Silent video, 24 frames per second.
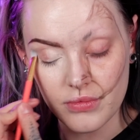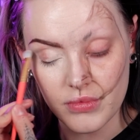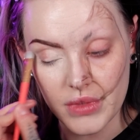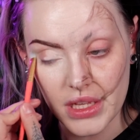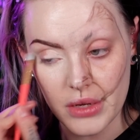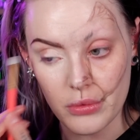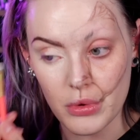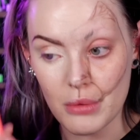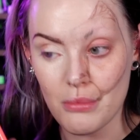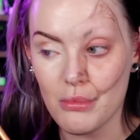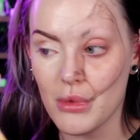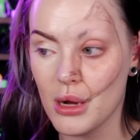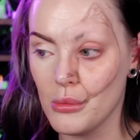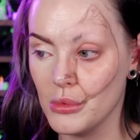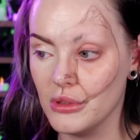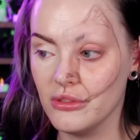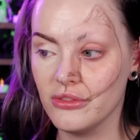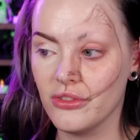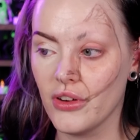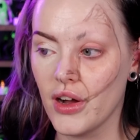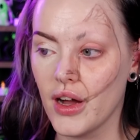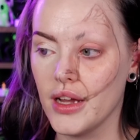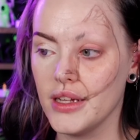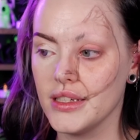They were
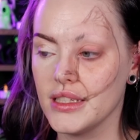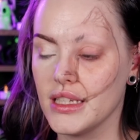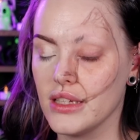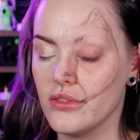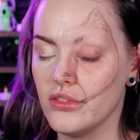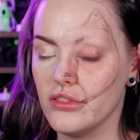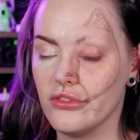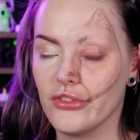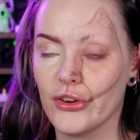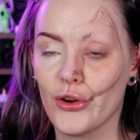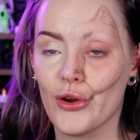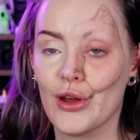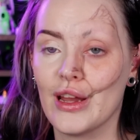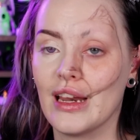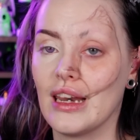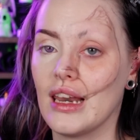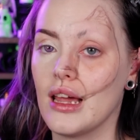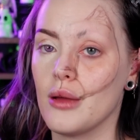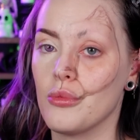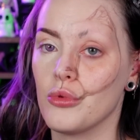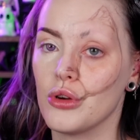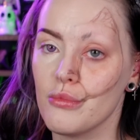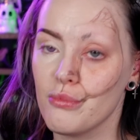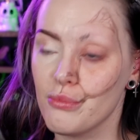mummified, given very
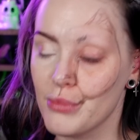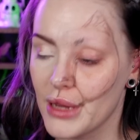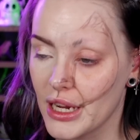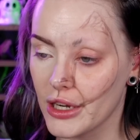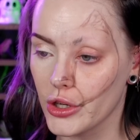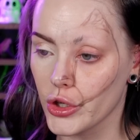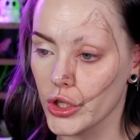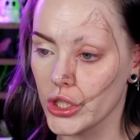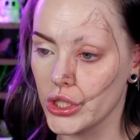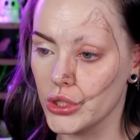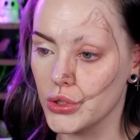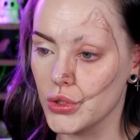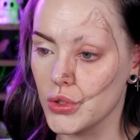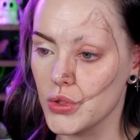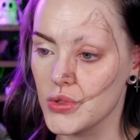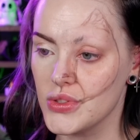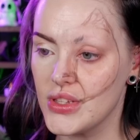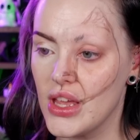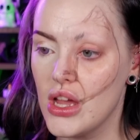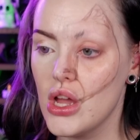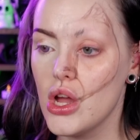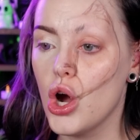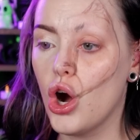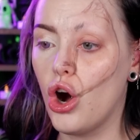elaborate burials,